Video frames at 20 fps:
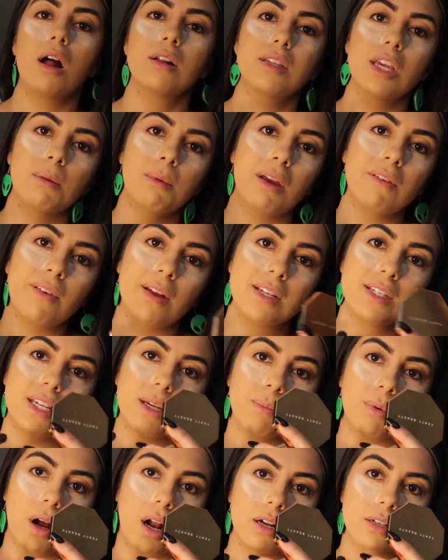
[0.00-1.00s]
I'll take my
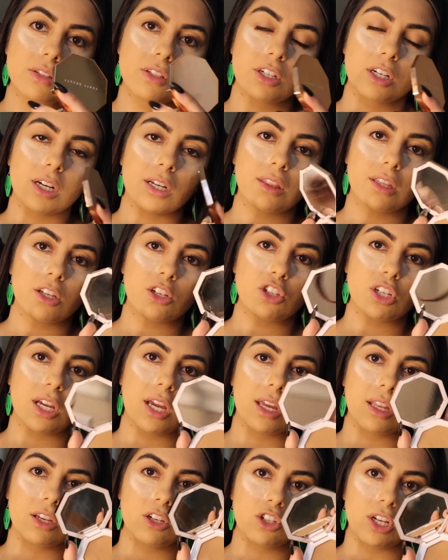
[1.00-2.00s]
Fenty bronzer in the
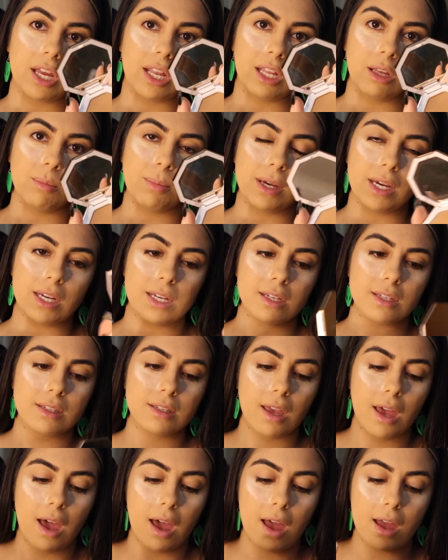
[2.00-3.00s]
shade Shady Biz
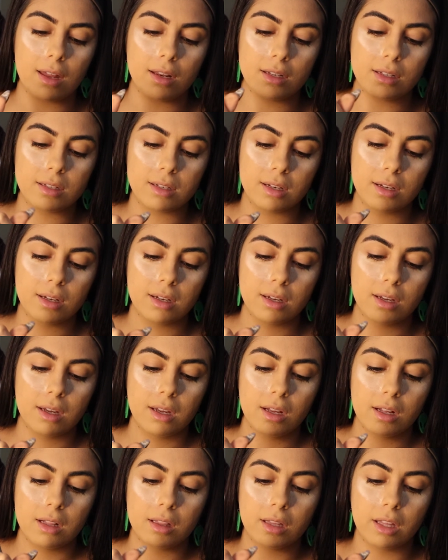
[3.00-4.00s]
and
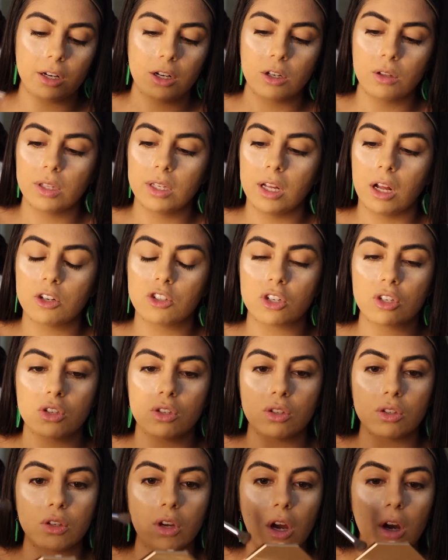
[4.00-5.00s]
literally I'll
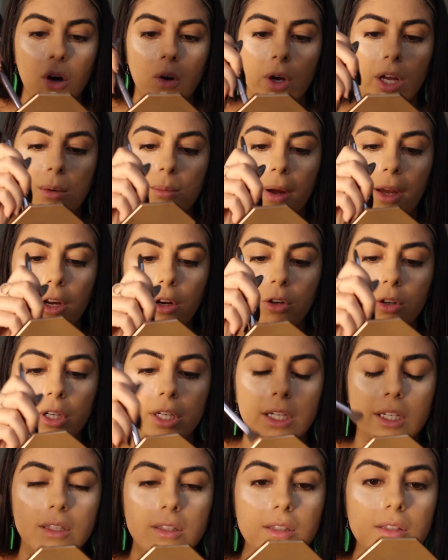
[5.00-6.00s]
just go in my
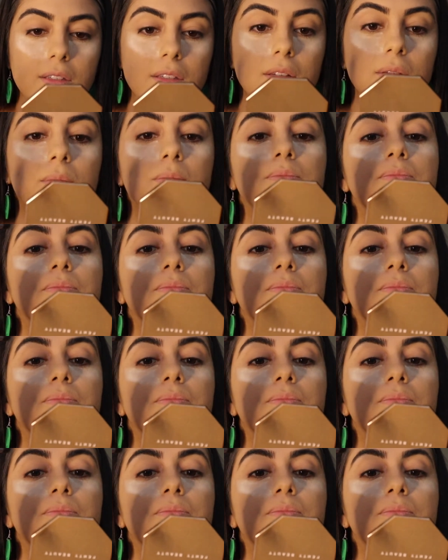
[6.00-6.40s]
crease.